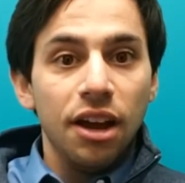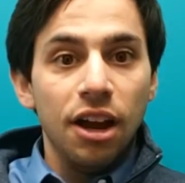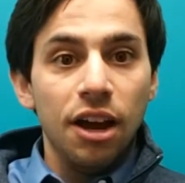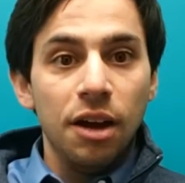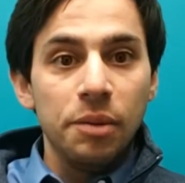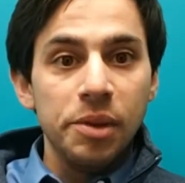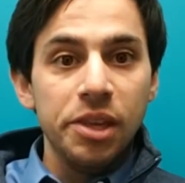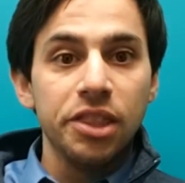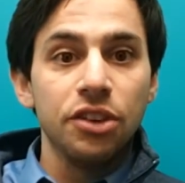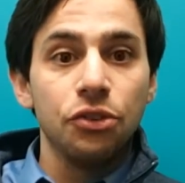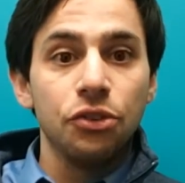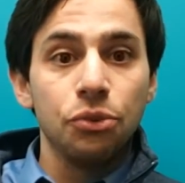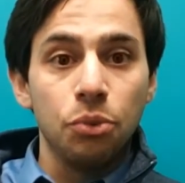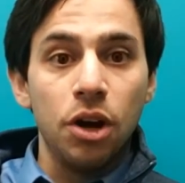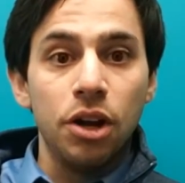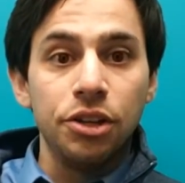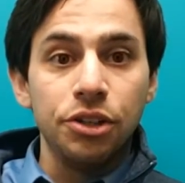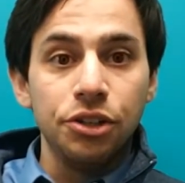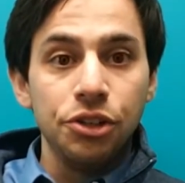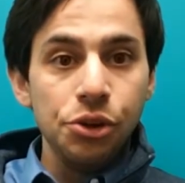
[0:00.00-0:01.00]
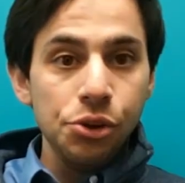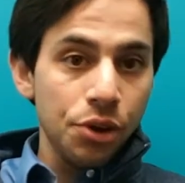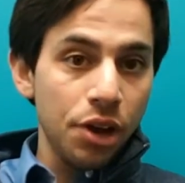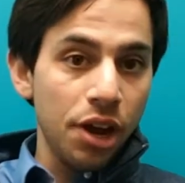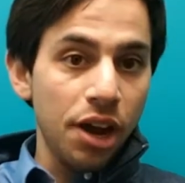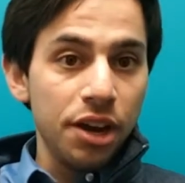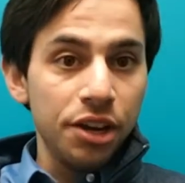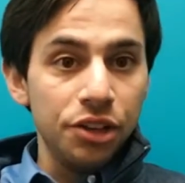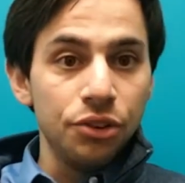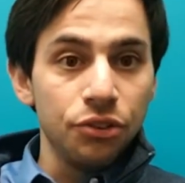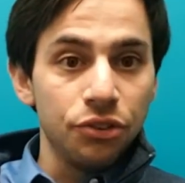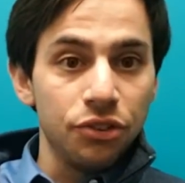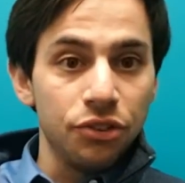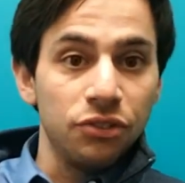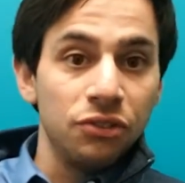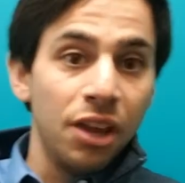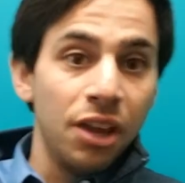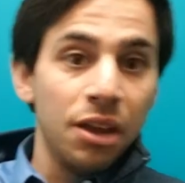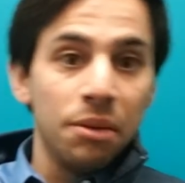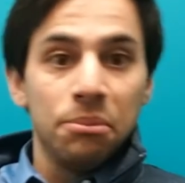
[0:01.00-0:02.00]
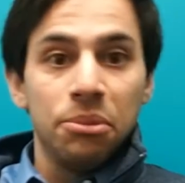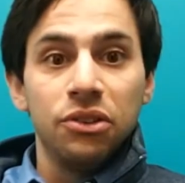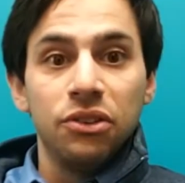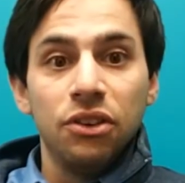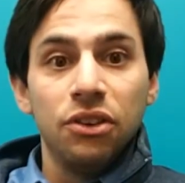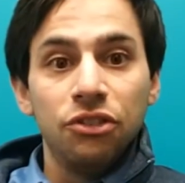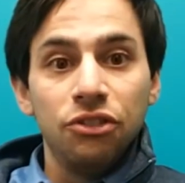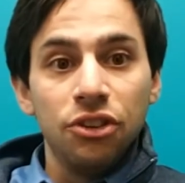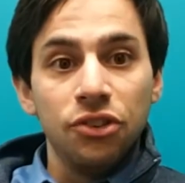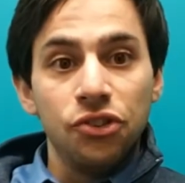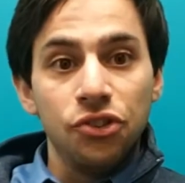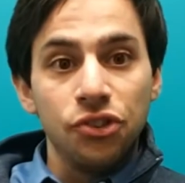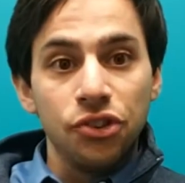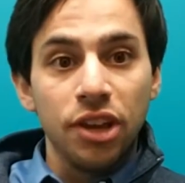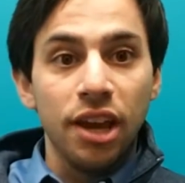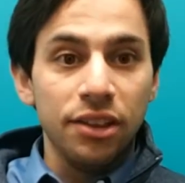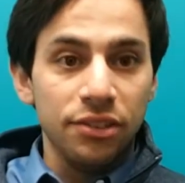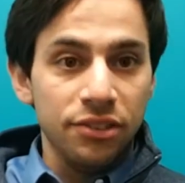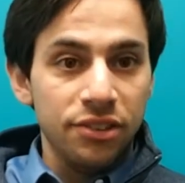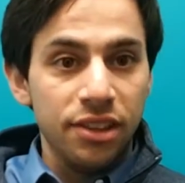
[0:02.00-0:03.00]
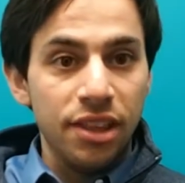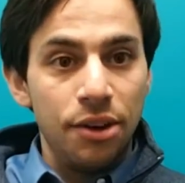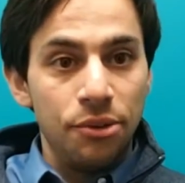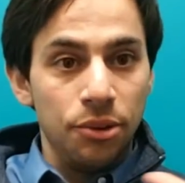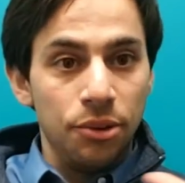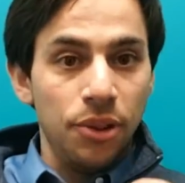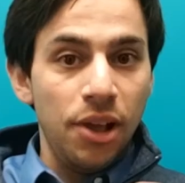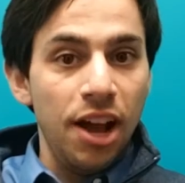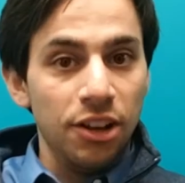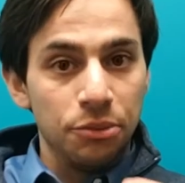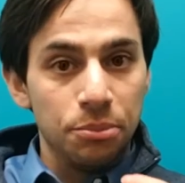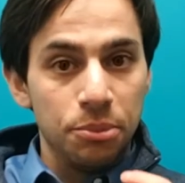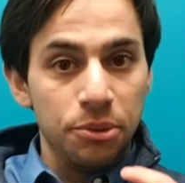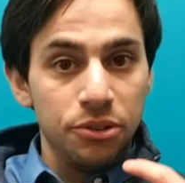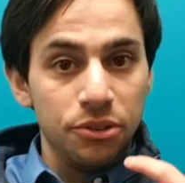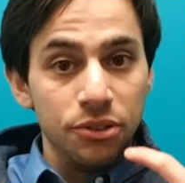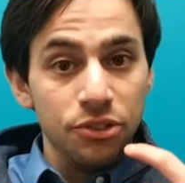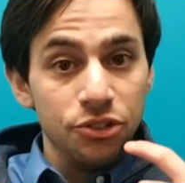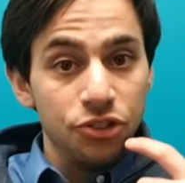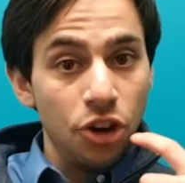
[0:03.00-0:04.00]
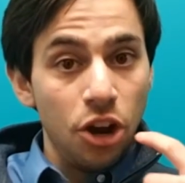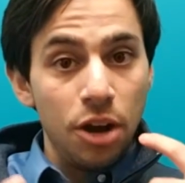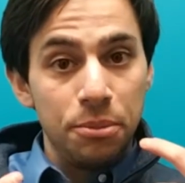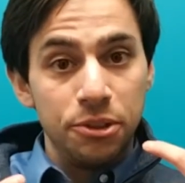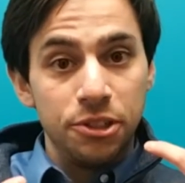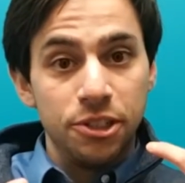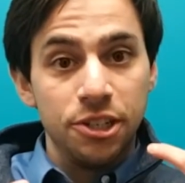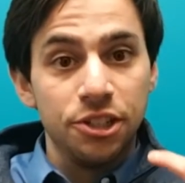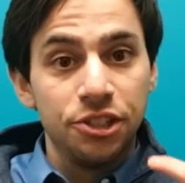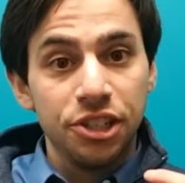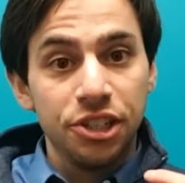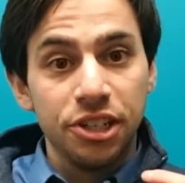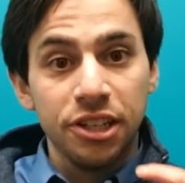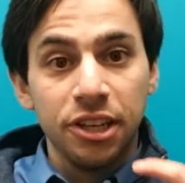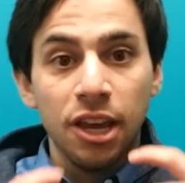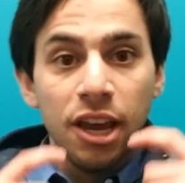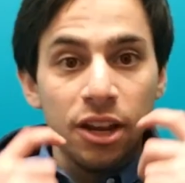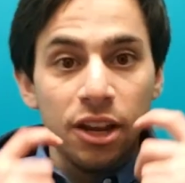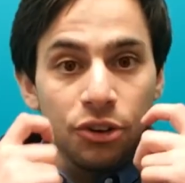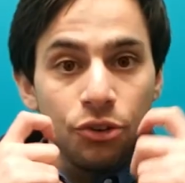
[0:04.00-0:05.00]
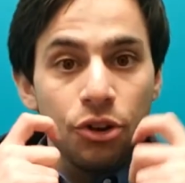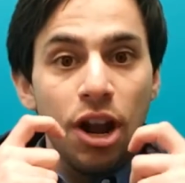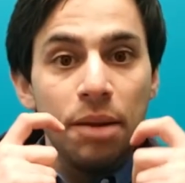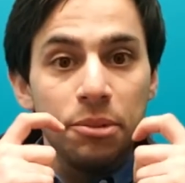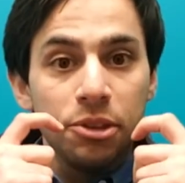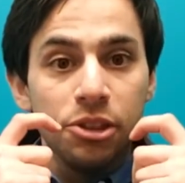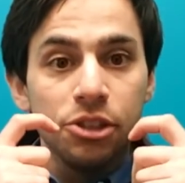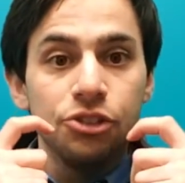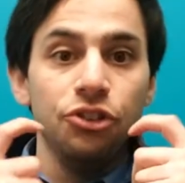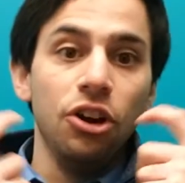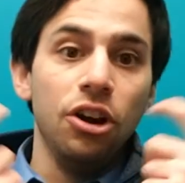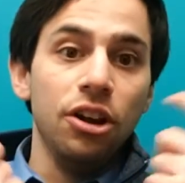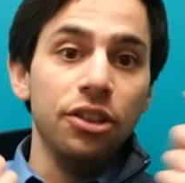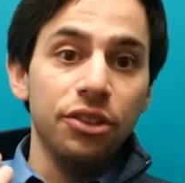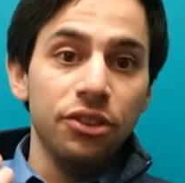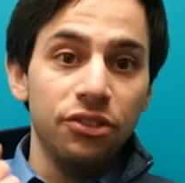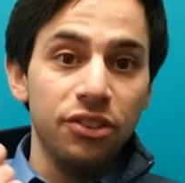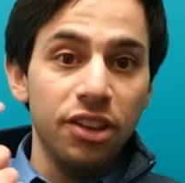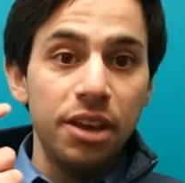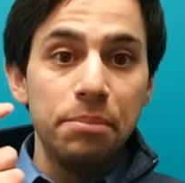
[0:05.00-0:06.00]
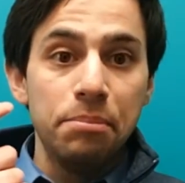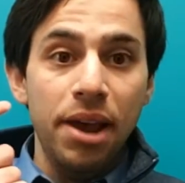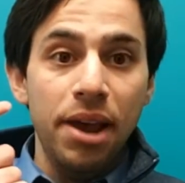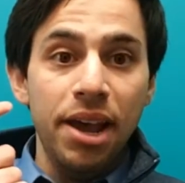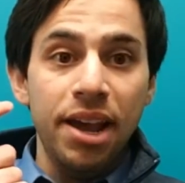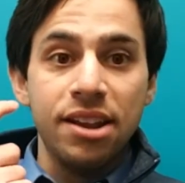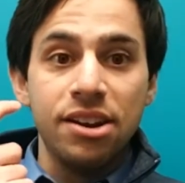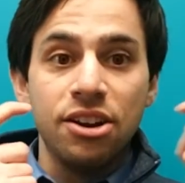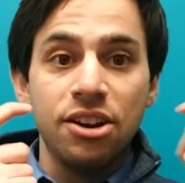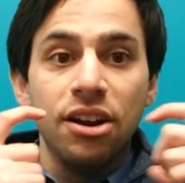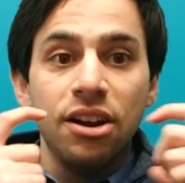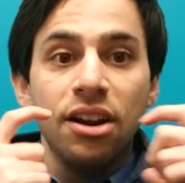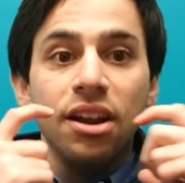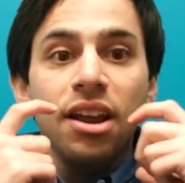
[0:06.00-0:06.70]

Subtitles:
In this one, you kind of use the same position. You get into that relaxed jaw position again, grabbing the jaw in the same manner.